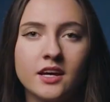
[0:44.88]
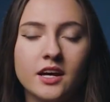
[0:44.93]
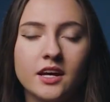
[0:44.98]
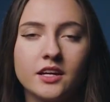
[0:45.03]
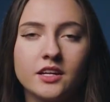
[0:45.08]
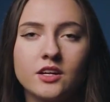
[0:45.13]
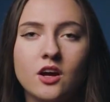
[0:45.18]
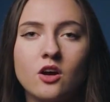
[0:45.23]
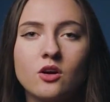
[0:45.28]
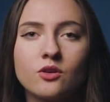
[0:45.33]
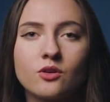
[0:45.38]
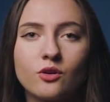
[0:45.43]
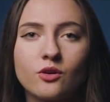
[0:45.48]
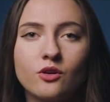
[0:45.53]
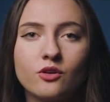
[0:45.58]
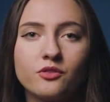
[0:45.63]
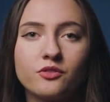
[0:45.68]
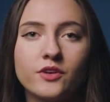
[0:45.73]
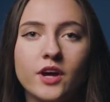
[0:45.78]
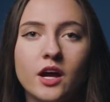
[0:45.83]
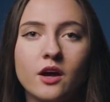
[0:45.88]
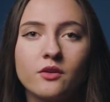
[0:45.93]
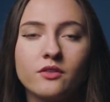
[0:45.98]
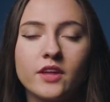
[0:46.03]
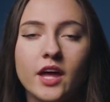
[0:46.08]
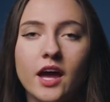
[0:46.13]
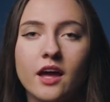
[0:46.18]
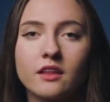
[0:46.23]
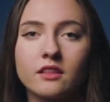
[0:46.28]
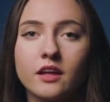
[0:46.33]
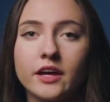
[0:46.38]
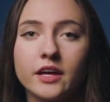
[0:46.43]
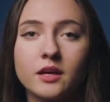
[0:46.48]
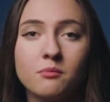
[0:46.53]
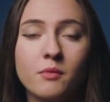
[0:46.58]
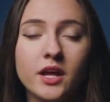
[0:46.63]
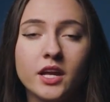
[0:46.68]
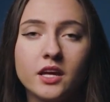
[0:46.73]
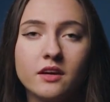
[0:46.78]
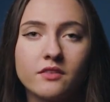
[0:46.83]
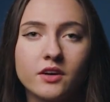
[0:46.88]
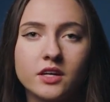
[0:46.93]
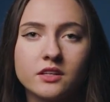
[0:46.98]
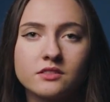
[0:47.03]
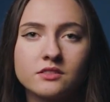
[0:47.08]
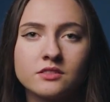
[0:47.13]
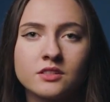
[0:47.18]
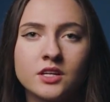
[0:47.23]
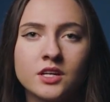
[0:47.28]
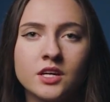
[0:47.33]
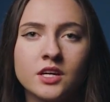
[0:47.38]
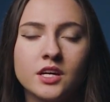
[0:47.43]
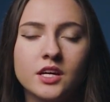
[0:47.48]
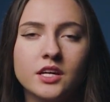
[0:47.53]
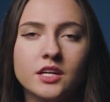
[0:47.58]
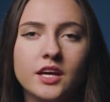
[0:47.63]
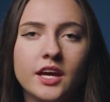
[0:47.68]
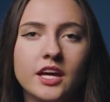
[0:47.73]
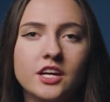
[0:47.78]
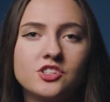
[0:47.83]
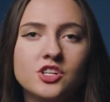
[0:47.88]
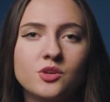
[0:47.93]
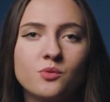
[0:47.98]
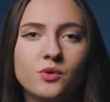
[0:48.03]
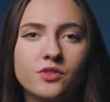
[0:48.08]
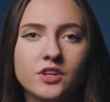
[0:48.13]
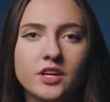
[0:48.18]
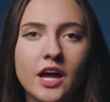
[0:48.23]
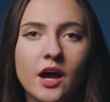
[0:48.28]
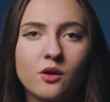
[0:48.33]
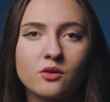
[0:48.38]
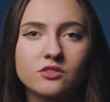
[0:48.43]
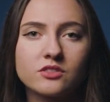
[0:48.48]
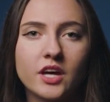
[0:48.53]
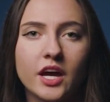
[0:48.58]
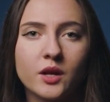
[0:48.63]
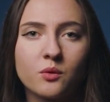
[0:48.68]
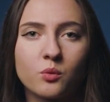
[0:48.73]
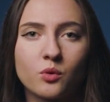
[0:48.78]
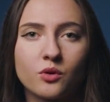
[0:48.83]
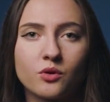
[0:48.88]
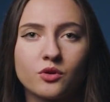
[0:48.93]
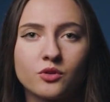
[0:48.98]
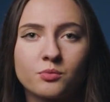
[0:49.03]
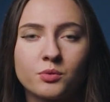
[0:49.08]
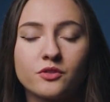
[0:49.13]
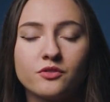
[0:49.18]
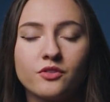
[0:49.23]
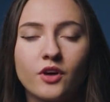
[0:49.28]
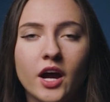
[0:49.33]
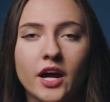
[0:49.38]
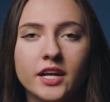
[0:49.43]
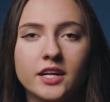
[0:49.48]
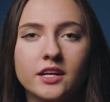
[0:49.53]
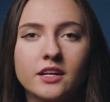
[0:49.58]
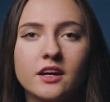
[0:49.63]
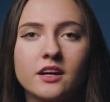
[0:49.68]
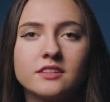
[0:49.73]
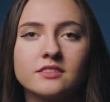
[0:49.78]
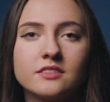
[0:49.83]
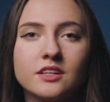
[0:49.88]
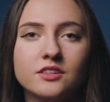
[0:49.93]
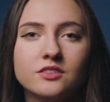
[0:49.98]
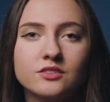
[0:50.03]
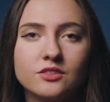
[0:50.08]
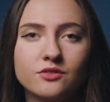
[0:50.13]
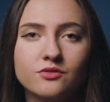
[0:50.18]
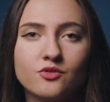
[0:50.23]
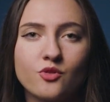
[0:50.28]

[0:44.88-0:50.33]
and a young girl found that, like many of us, engaging with the outside world provided a sense of